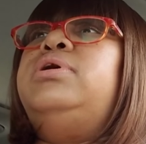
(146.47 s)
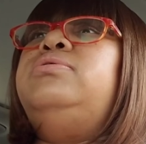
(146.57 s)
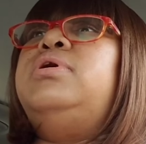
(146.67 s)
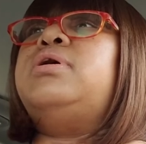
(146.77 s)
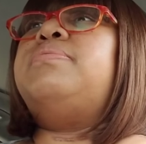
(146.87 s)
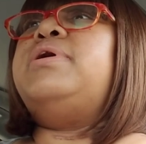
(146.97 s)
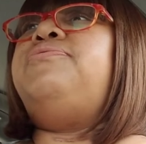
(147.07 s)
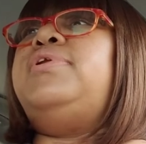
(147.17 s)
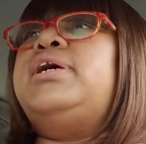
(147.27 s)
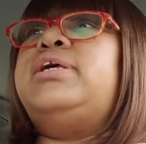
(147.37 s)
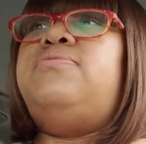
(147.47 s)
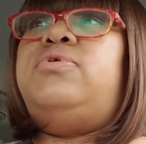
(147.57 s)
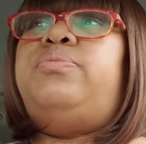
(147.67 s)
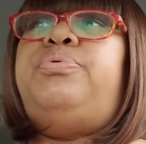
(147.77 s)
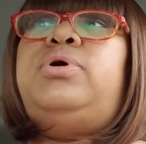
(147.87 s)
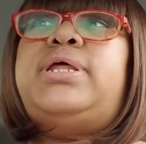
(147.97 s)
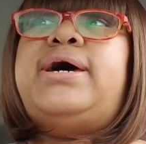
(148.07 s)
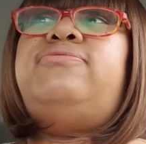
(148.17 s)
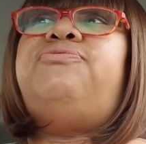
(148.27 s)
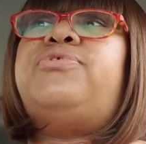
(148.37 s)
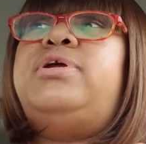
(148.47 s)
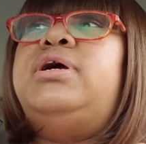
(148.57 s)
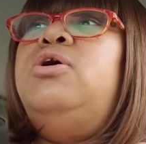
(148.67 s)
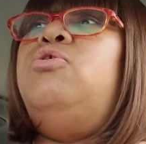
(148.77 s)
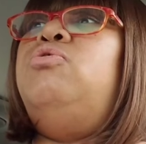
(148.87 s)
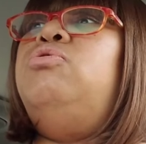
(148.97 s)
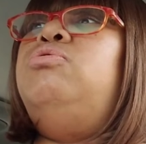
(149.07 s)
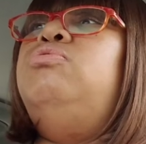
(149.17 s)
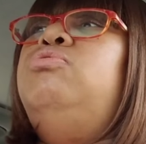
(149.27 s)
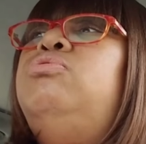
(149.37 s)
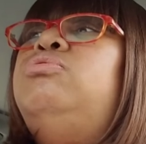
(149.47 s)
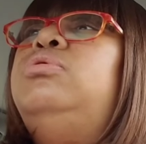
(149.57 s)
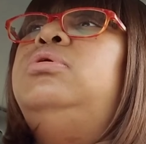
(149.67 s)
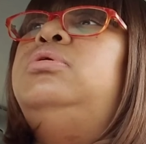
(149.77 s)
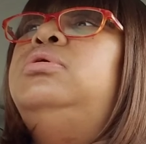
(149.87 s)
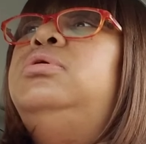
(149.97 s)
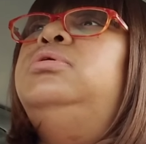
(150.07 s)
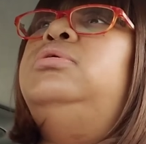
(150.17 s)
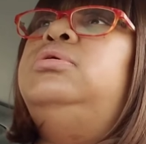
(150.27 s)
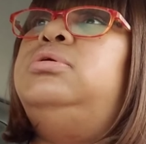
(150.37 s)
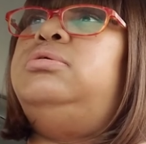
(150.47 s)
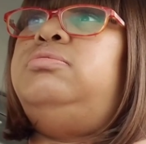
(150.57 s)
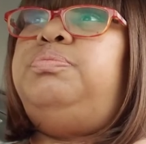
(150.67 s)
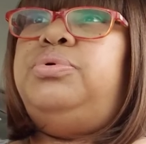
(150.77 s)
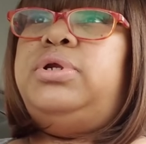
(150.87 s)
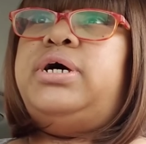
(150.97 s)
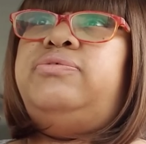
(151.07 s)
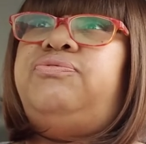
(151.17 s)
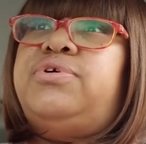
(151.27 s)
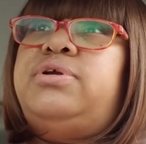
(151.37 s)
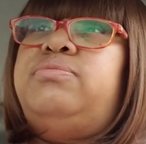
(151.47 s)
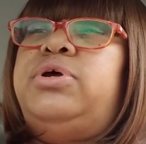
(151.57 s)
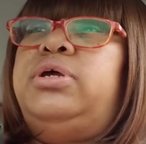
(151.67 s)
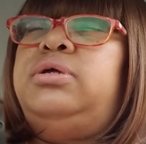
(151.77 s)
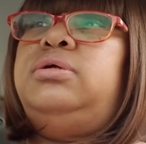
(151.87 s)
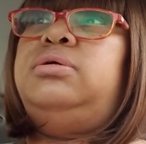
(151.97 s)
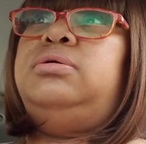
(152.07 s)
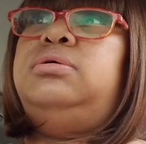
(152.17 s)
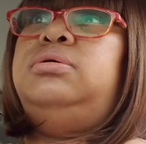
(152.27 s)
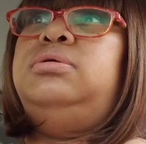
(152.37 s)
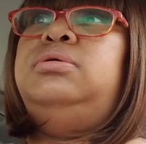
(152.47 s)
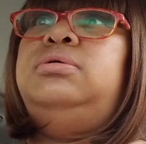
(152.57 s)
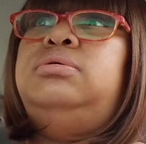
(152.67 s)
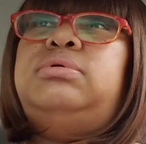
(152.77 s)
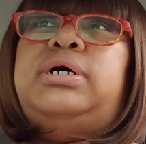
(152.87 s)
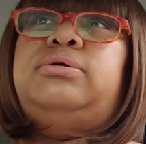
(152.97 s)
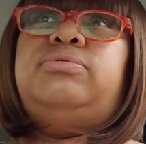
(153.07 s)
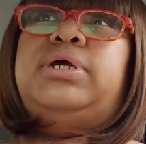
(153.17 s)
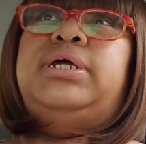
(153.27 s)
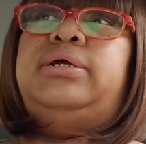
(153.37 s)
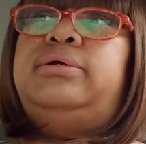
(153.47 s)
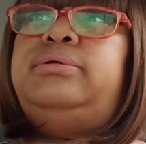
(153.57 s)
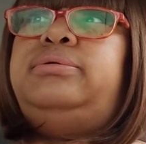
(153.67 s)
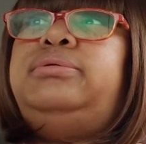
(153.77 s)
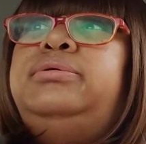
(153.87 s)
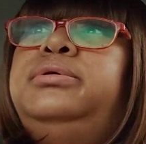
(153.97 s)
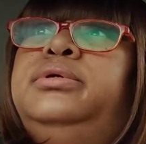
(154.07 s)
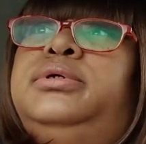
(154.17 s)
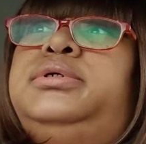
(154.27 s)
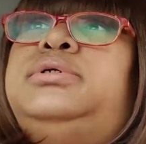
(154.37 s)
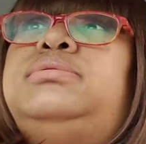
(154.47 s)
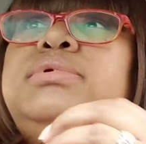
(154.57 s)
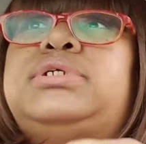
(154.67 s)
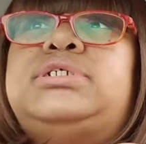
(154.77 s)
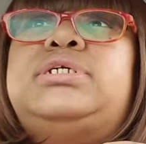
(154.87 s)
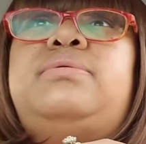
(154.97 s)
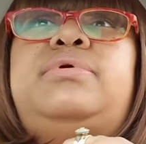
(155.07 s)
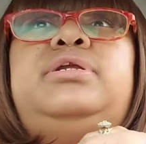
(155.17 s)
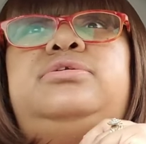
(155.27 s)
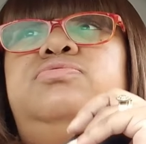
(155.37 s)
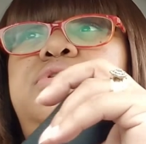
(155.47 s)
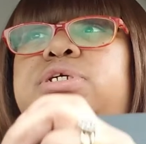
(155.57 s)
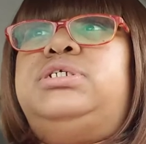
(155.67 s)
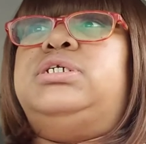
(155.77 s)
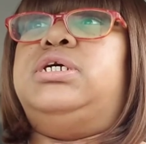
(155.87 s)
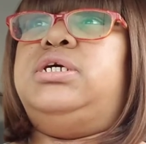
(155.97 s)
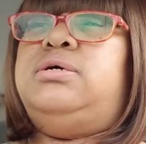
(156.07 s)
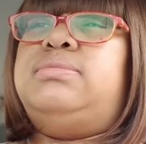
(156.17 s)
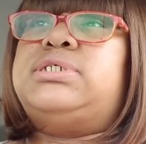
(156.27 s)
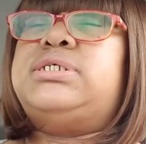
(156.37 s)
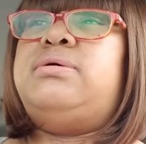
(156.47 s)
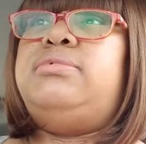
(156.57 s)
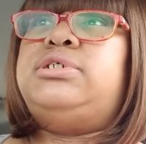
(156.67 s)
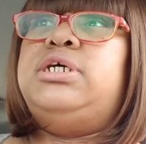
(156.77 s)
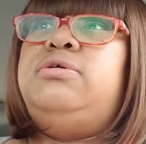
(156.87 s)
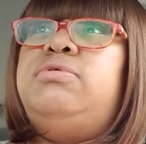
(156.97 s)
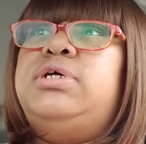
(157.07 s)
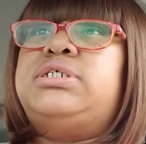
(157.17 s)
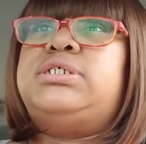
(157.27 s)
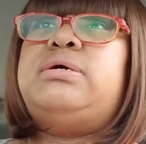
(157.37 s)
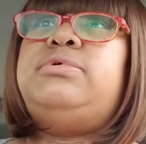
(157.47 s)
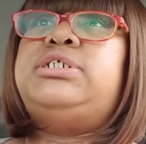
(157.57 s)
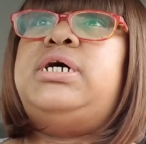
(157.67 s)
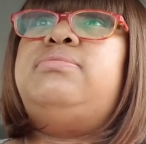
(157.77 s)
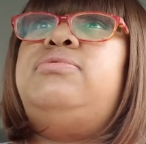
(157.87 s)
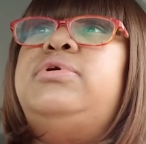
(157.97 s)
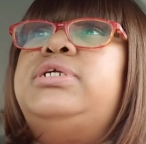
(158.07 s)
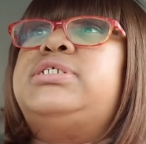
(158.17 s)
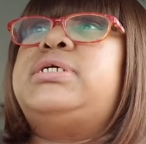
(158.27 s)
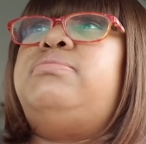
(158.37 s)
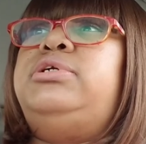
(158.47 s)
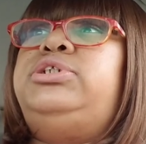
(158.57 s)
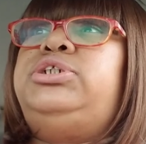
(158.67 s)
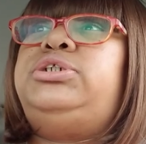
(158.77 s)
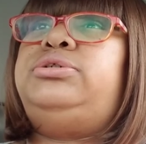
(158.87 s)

everybody feel like they want to pull out in front of, ooh, pull out in front of me. I don't get it. About to stop by these Wendy's and get him a sandwich. He gonna get a sandwich. I'm gonna get a sandwich.